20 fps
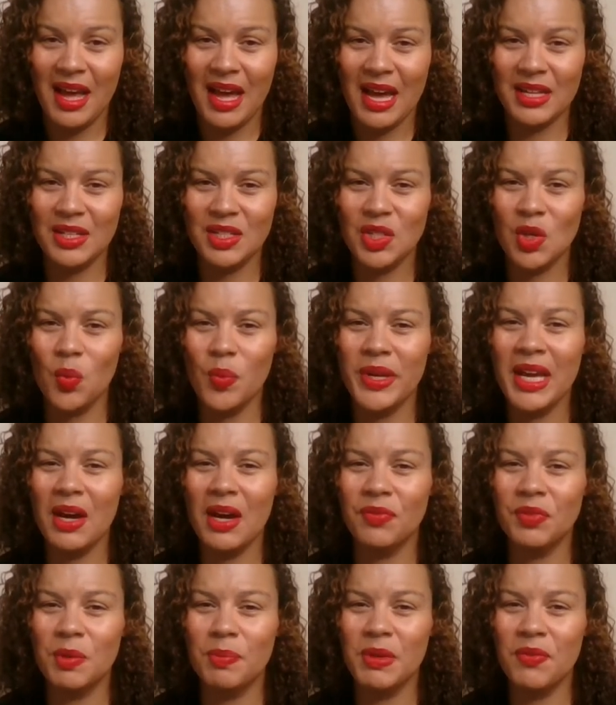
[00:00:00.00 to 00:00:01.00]
and so we
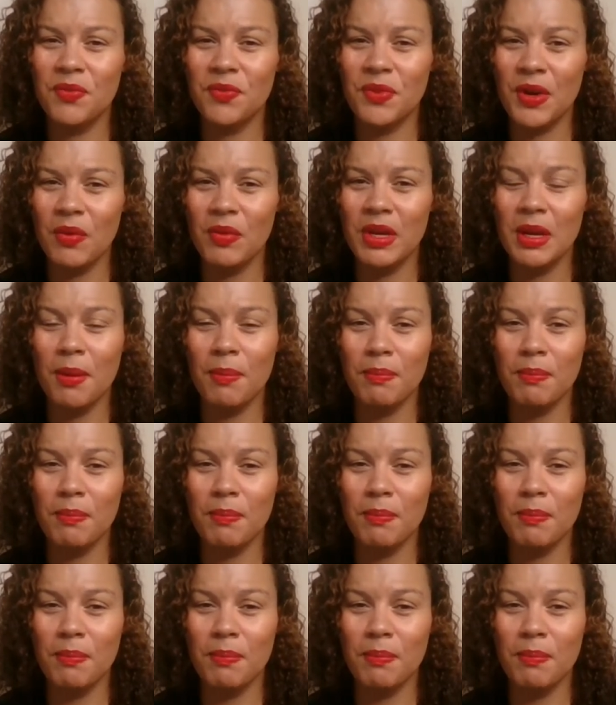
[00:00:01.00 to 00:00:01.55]
have to be very